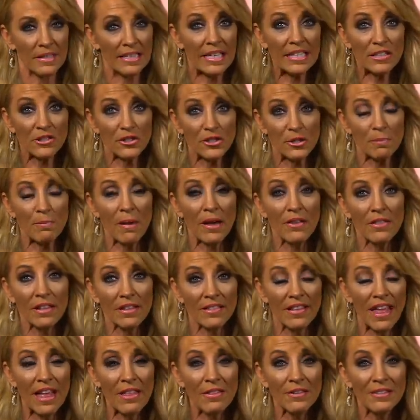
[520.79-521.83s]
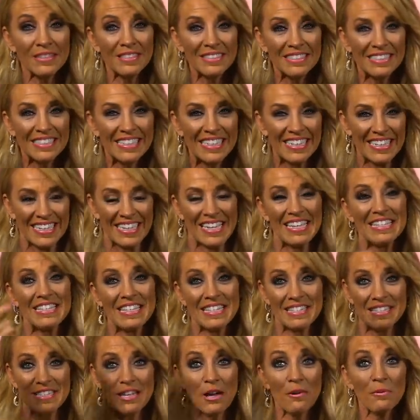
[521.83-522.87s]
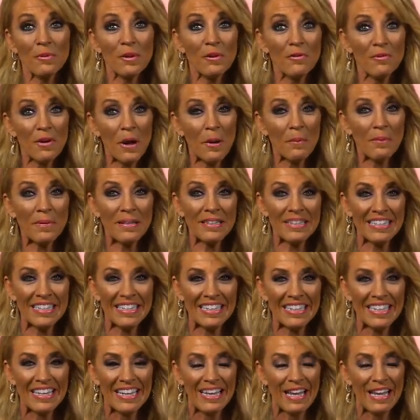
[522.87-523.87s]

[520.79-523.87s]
Can you smell the leather? Is the sunroof open?